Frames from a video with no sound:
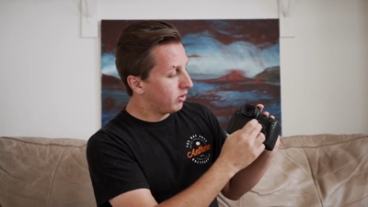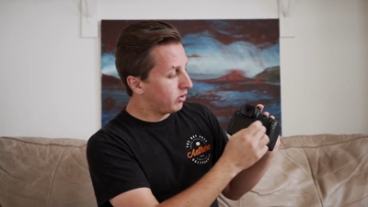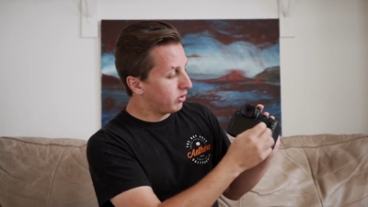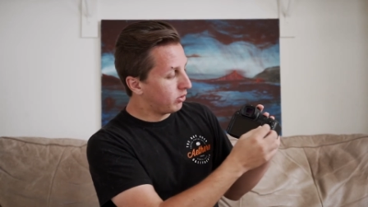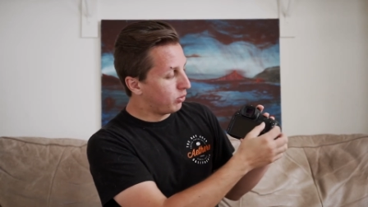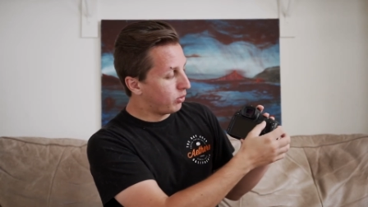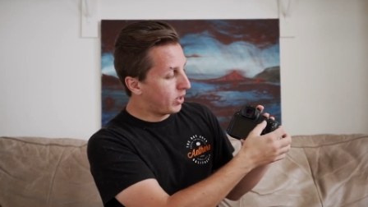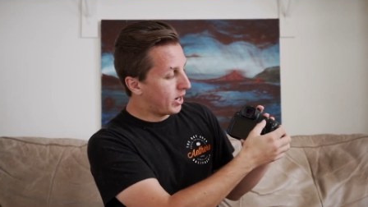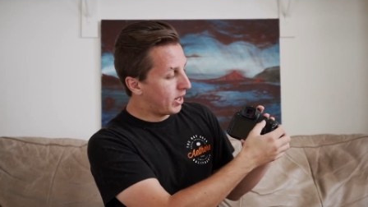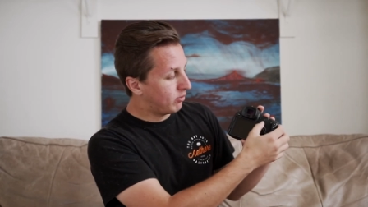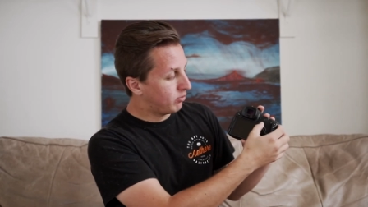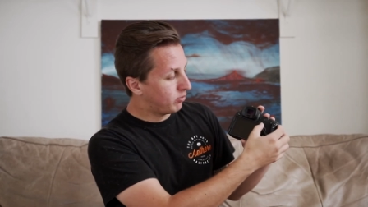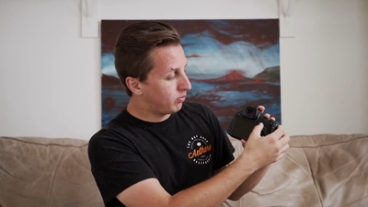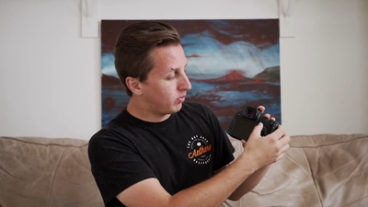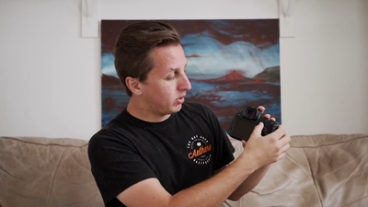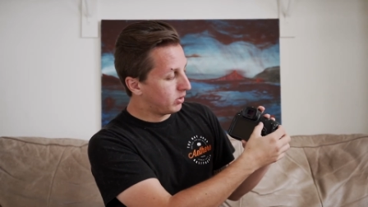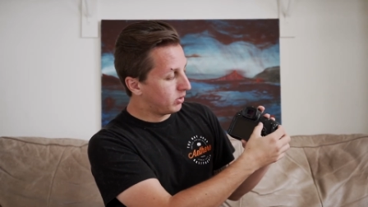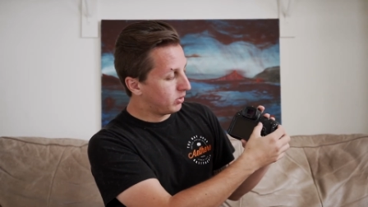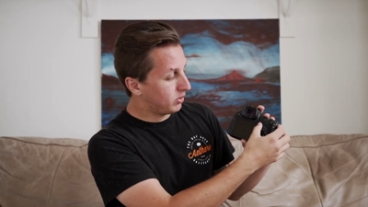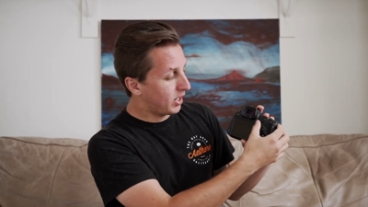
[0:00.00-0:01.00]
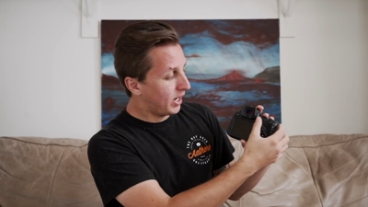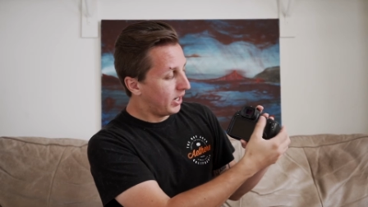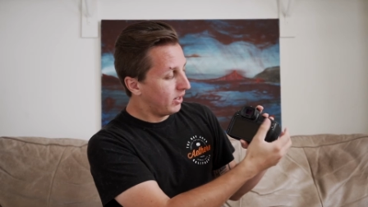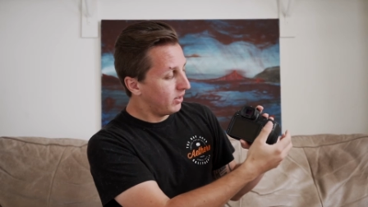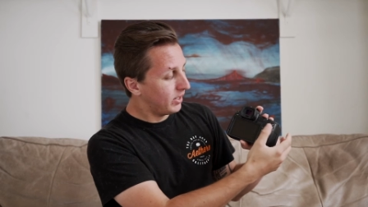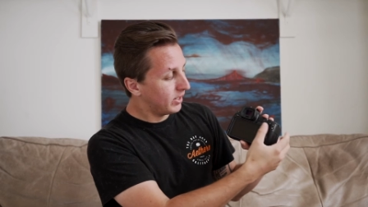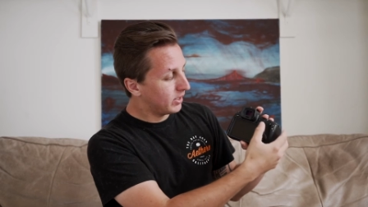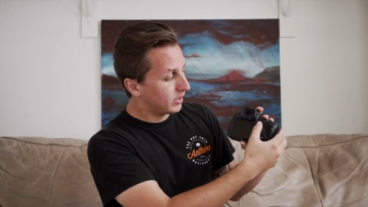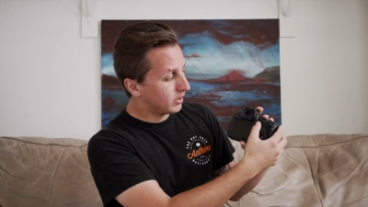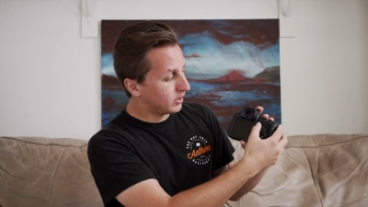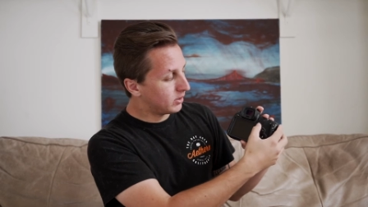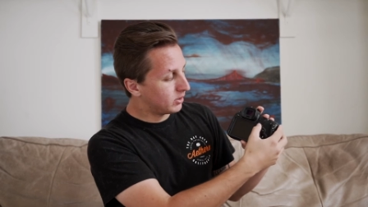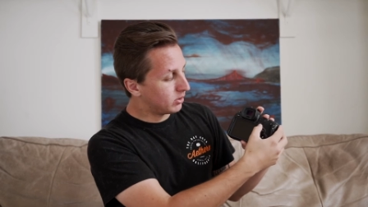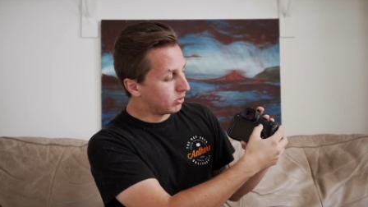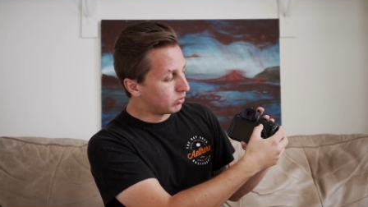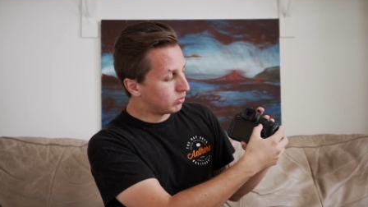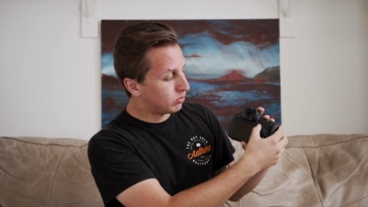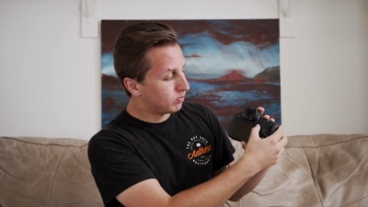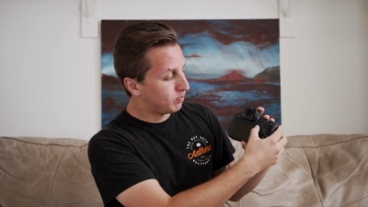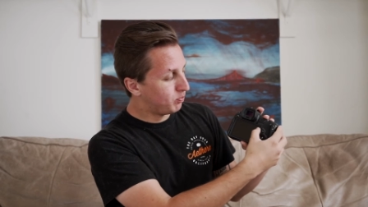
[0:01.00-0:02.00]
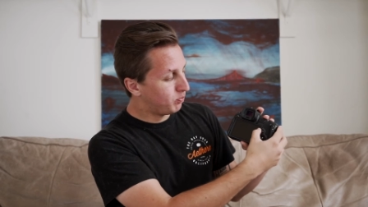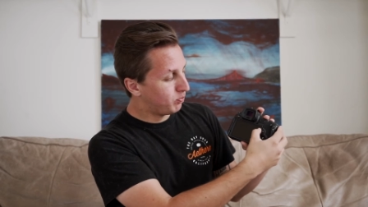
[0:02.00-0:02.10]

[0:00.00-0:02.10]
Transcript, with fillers: you have kind of like a little